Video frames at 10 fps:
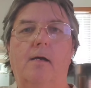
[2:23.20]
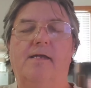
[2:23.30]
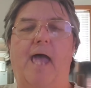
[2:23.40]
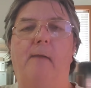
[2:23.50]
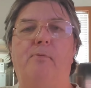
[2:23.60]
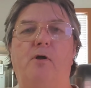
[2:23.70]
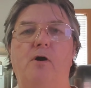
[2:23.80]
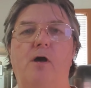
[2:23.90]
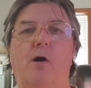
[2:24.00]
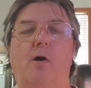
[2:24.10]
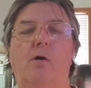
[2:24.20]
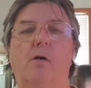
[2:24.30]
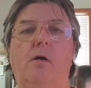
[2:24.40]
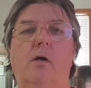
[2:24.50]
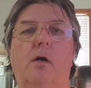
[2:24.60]
Capitol Hill
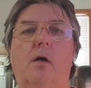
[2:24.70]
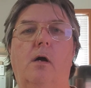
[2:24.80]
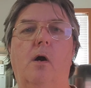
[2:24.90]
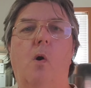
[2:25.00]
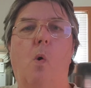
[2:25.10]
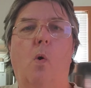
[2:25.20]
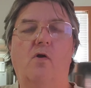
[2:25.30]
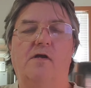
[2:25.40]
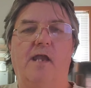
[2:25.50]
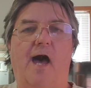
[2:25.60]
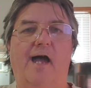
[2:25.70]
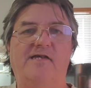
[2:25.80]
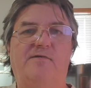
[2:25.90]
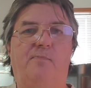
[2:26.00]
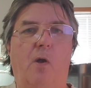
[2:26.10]

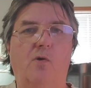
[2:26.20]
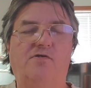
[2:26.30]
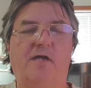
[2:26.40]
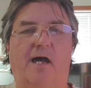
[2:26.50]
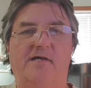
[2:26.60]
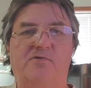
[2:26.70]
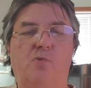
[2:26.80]
organized protests.